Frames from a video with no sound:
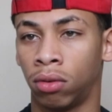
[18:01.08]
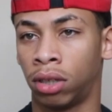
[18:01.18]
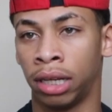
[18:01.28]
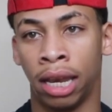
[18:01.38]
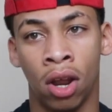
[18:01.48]

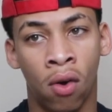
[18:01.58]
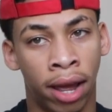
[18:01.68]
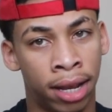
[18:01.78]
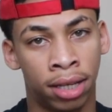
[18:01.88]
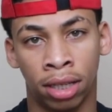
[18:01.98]
send no
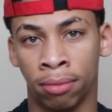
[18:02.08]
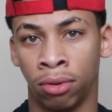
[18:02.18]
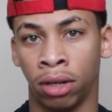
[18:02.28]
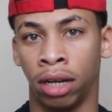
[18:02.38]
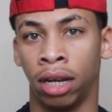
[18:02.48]
hate to
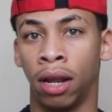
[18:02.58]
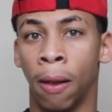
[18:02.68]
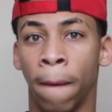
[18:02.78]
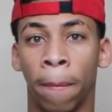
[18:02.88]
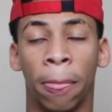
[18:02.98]
Sabrina.
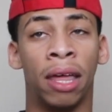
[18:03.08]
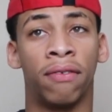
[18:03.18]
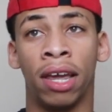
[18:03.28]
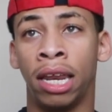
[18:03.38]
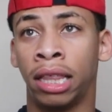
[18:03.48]
If
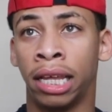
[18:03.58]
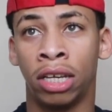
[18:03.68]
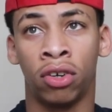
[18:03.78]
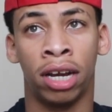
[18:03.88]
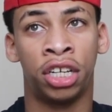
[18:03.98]
anything,
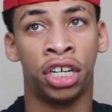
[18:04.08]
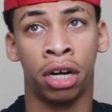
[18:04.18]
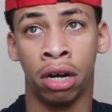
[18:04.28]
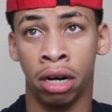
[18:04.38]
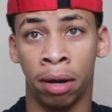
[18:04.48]
try and
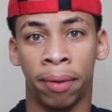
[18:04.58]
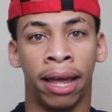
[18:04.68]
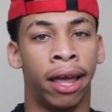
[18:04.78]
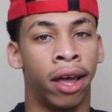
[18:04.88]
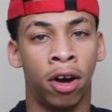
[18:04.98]
cheer her up
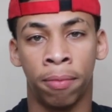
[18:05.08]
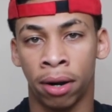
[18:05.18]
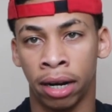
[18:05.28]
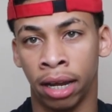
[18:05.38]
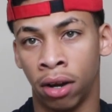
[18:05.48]
and help
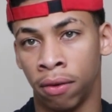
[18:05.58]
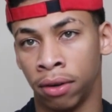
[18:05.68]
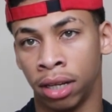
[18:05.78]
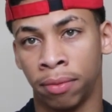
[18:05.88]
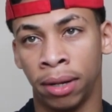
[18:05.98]
her get over
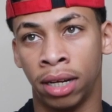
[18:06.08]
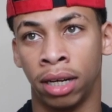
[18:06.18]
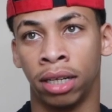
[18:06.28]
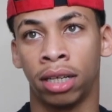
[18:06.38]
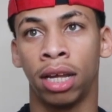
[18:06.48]
this,
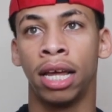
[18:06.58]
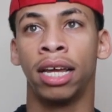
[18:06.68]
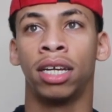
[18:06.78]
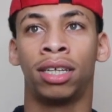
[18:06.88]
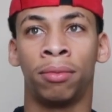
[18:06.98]
because
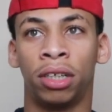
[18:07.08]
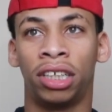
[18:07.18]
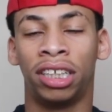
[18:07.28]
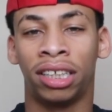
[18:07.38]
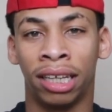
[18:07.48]
Sabrina,
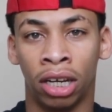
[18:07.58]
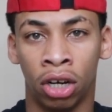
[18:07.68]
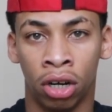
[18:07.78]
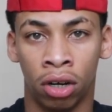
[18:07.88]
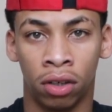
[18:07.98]
she's still a
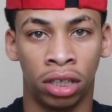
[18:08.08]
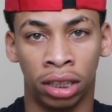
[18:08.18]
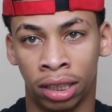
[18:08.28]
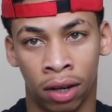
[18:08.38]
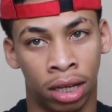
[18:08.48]
girl. She
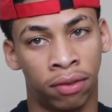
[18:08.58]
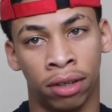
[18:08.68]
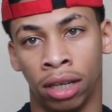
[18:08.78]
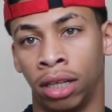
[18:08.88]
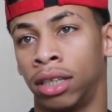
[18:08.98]
still has
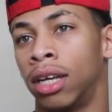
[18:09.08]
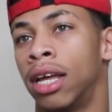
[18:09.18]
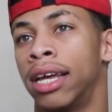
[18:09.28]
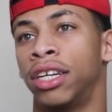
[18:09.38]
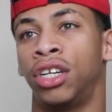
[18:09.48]
feelings.
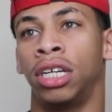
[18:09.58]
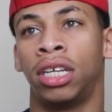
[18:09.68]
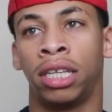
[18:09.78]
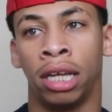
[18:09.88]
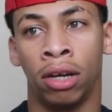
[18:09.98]
She's
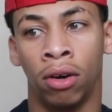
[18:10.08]
still,